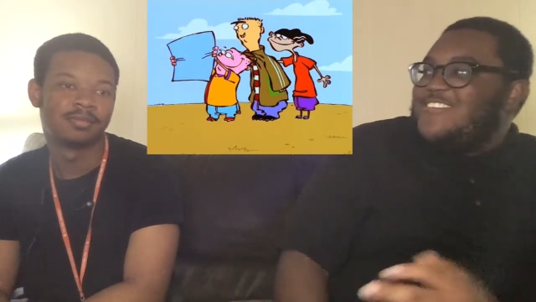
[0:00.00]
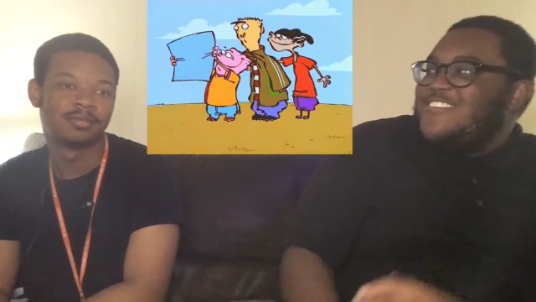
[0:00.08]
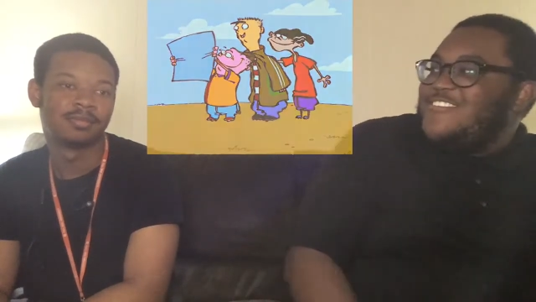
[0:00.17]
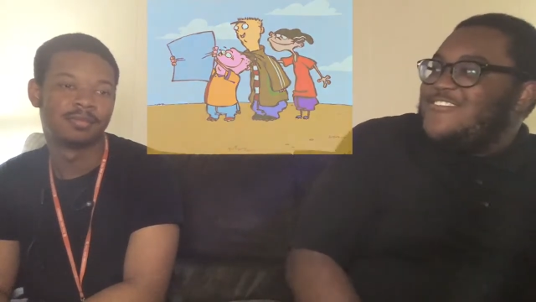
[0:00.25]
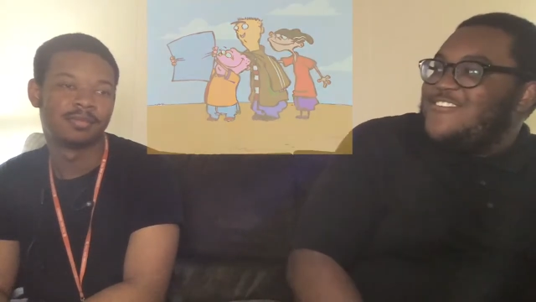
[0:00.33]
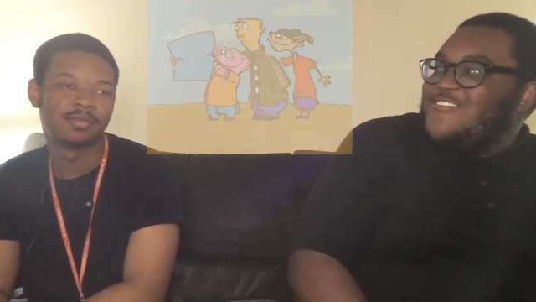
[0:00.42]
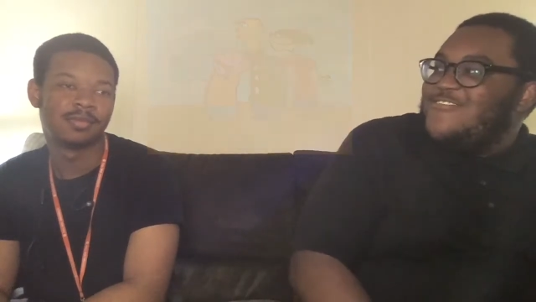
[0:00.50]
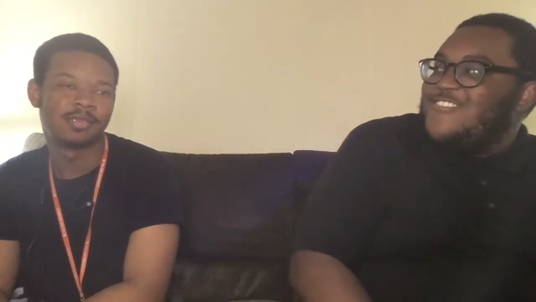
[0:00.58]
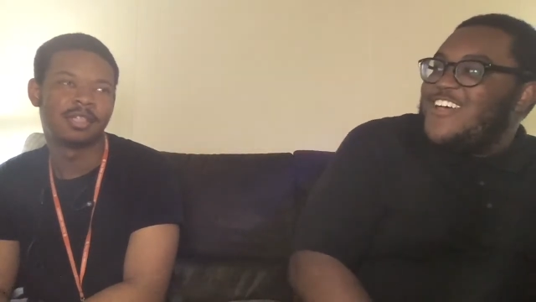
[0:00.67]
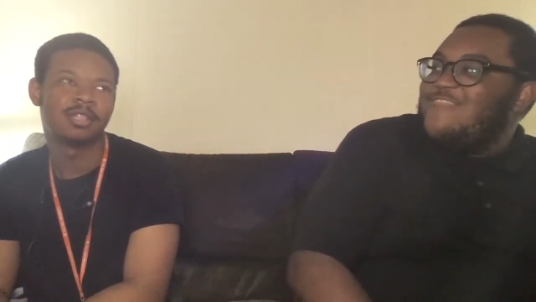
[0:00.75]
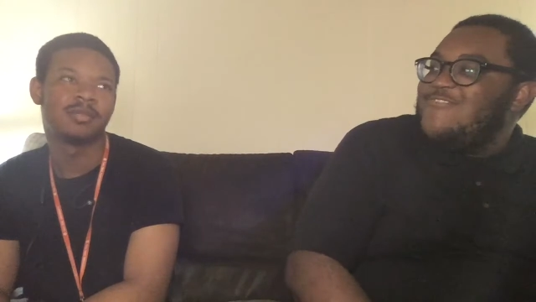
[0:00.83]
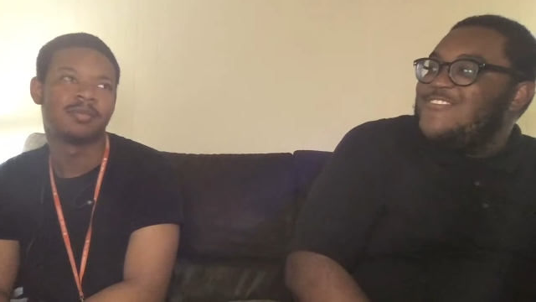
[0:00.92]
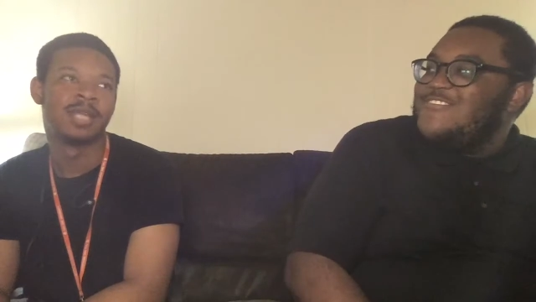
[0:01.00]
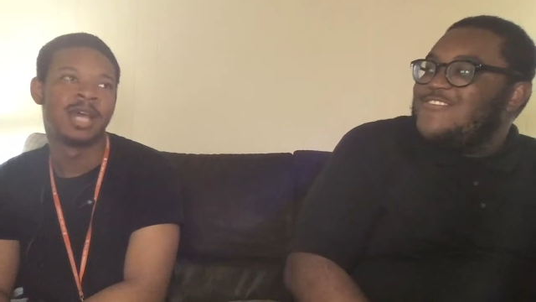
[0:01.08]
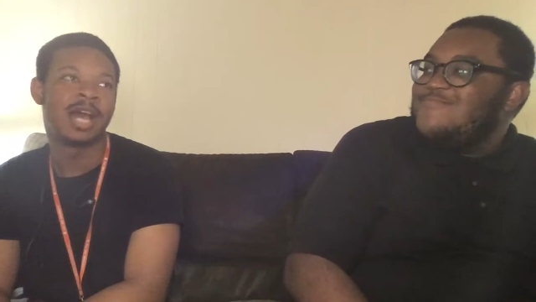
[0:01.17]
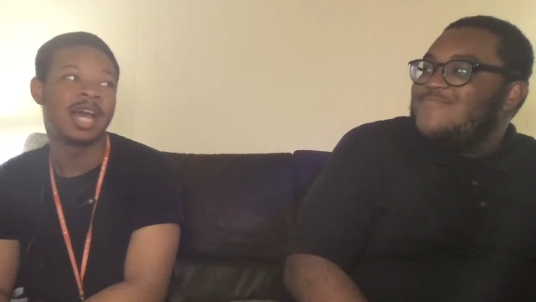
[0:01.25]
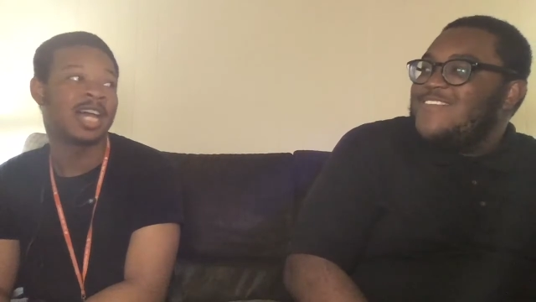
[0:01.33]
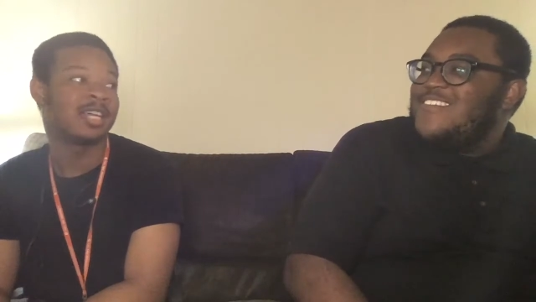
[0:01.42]
Speaker 1: So that was.
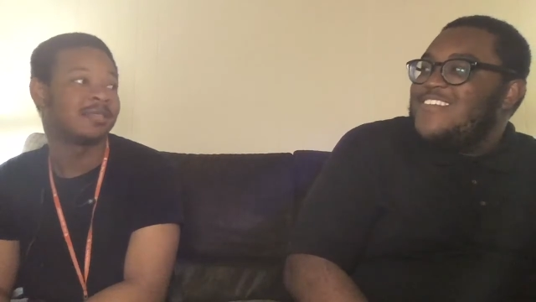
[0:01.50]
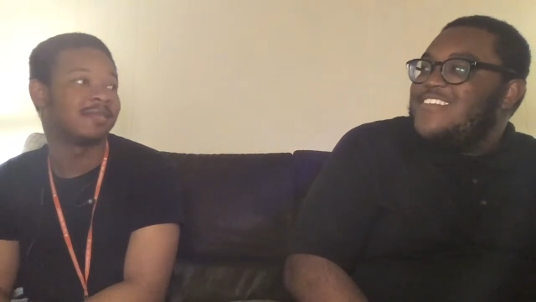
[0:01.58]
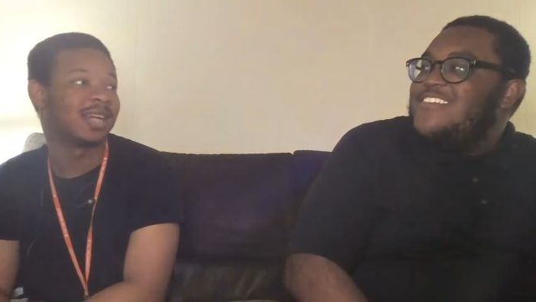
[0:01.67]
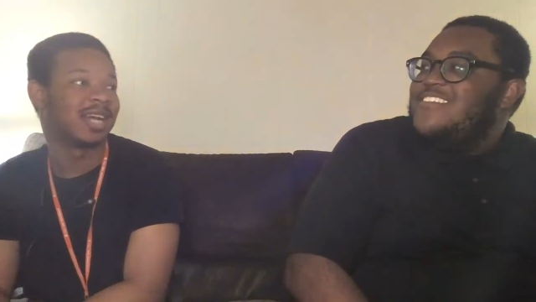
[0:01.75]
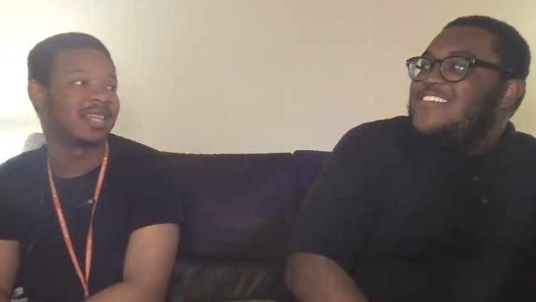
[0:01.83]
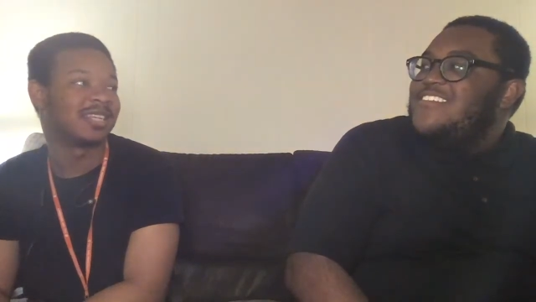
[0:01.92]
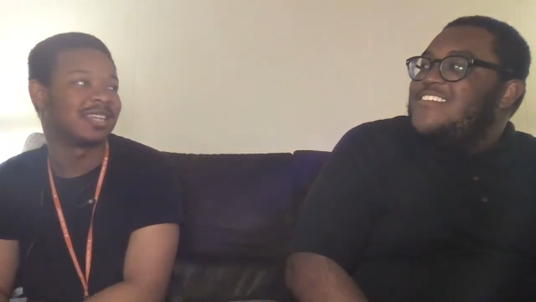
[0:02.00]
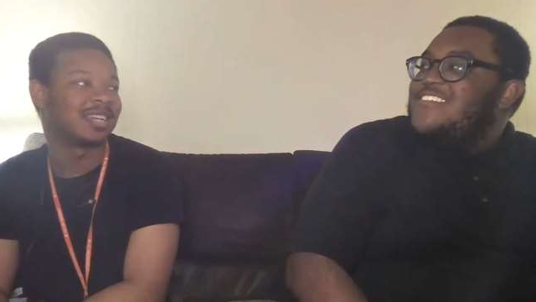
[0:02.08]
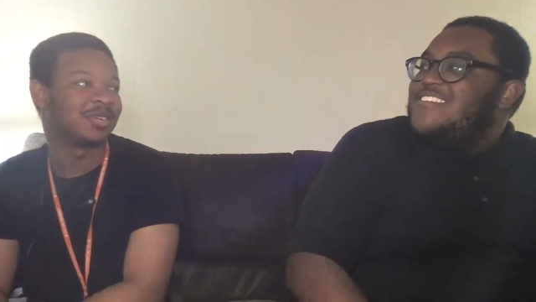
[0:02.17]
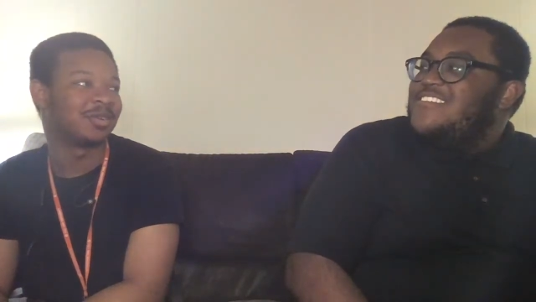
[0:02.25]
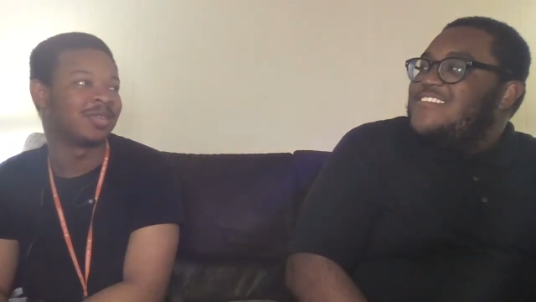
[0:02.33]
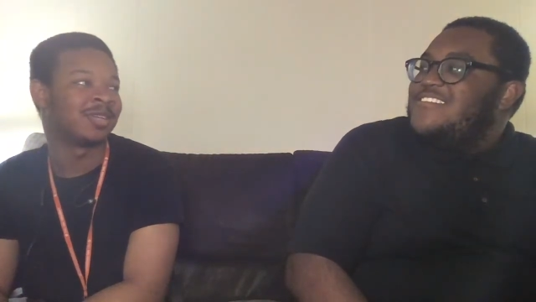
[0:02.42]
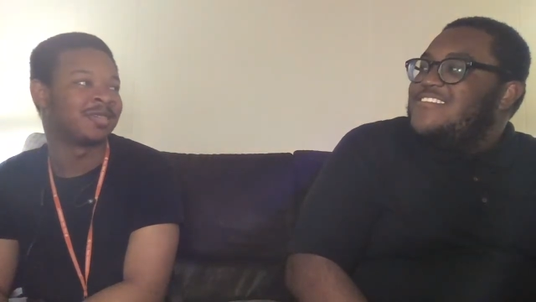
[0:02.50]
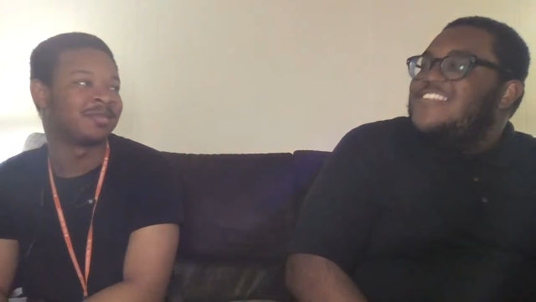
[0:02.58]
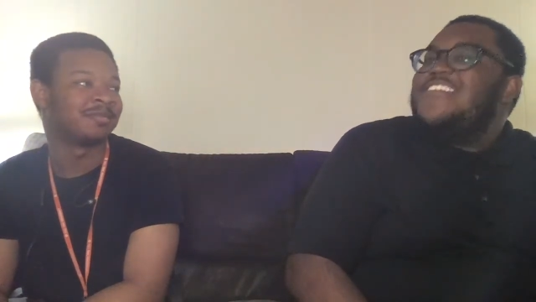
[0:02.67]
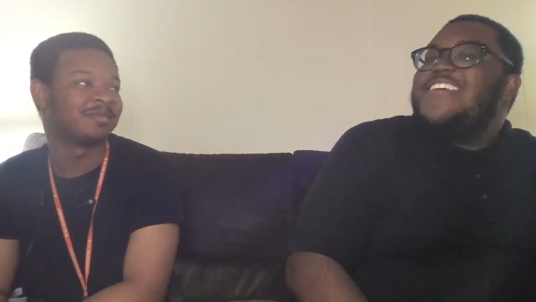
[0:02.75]
I, I did not know that.